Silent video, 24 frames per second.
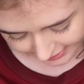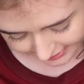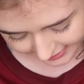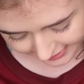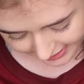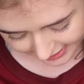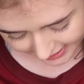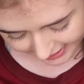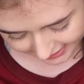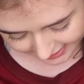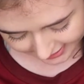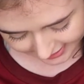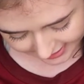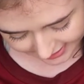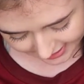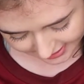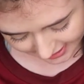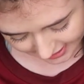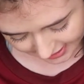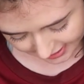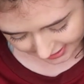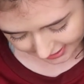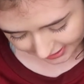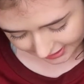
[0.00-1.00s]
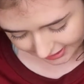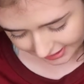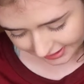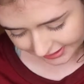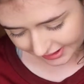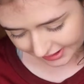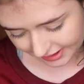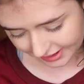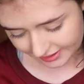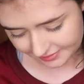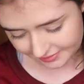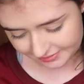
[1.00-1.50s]
The next thing
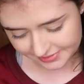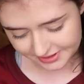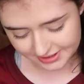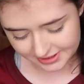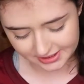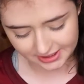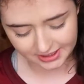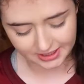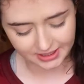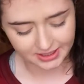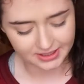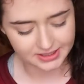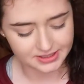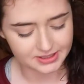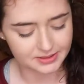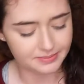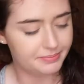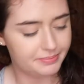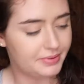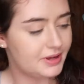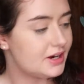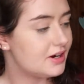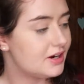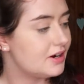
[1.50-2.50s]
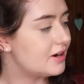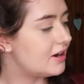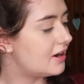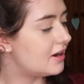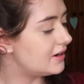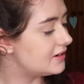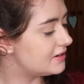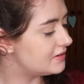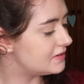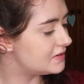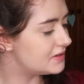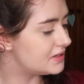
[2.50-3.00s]
that I'm seeing is a bigger
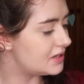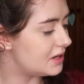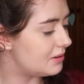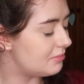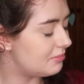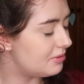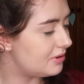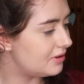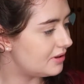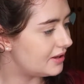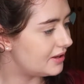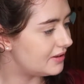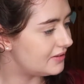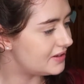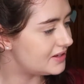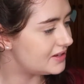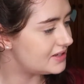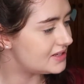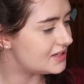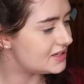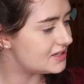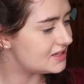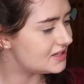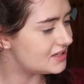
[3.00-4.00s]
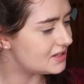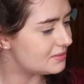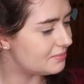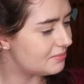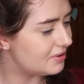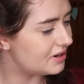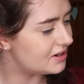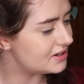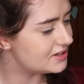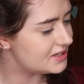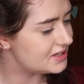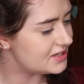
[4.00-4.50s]
kind of sample, and this is the
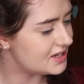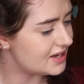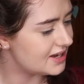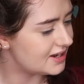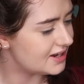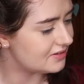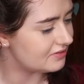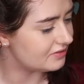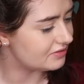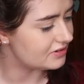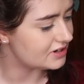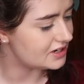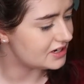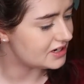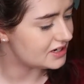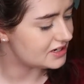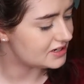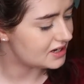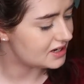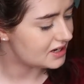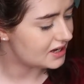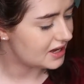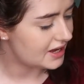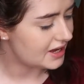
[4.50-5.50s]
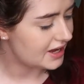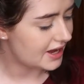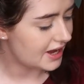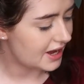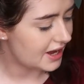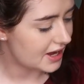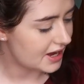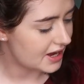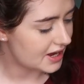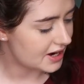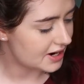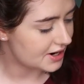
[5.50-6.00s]
Percy and Reed
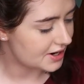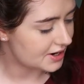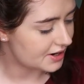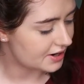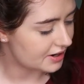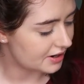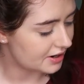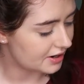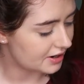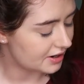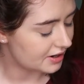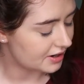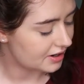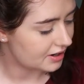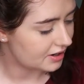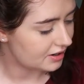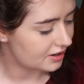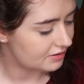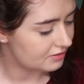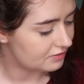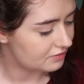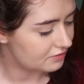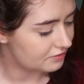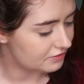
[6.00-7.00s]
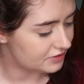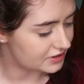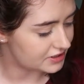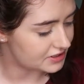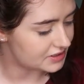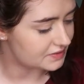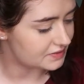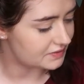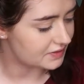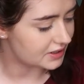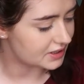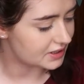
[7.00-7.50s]
Hair
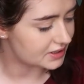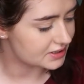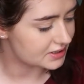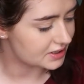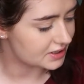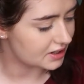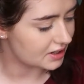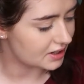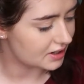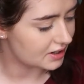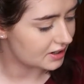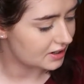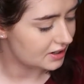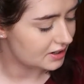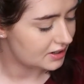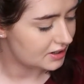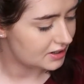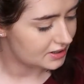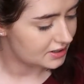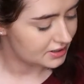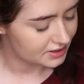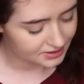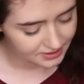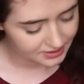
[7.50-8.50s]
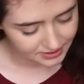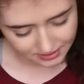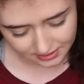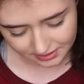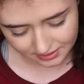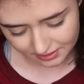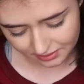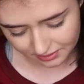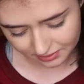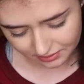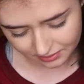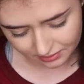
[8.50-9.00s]
Frizz Fixer.
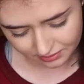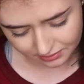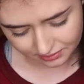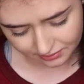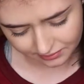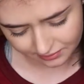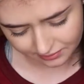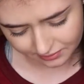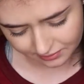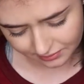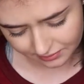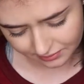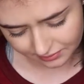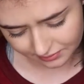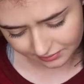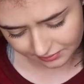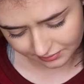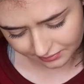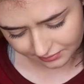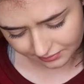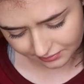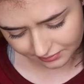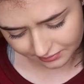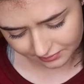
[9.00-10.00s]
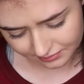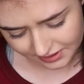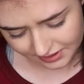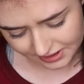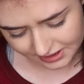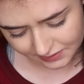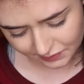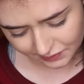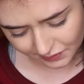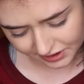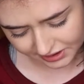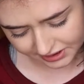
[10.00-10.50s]
So
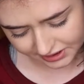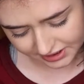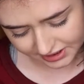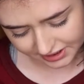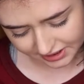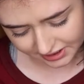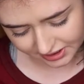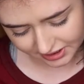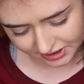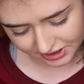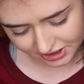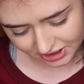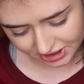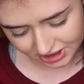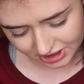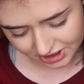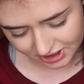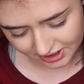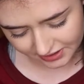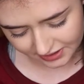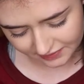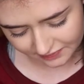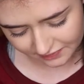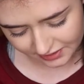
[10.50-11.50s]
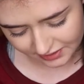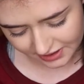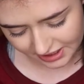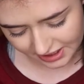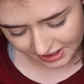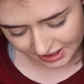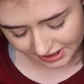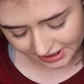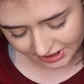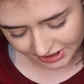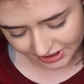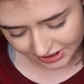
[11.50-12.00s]
this works to condition and
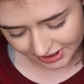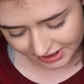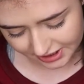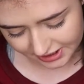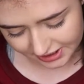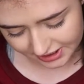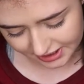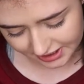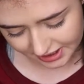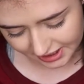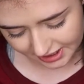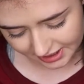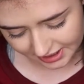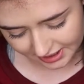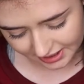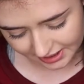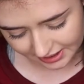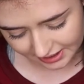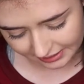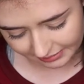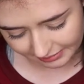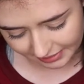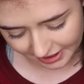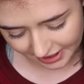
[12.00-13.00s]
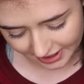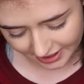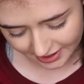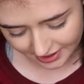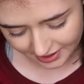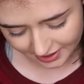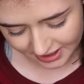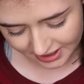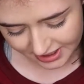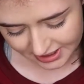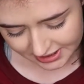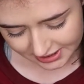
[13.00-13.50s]
rehydrate
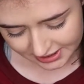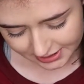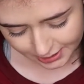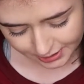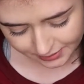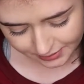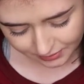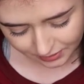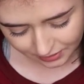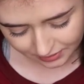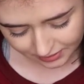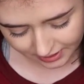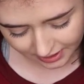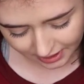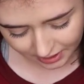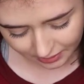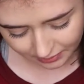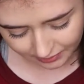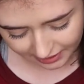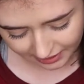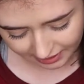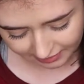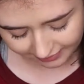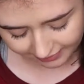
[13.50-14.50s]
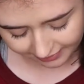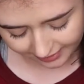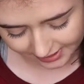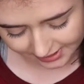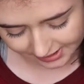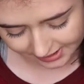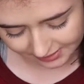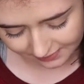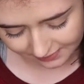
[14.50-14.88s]
hair, smoothing away frizz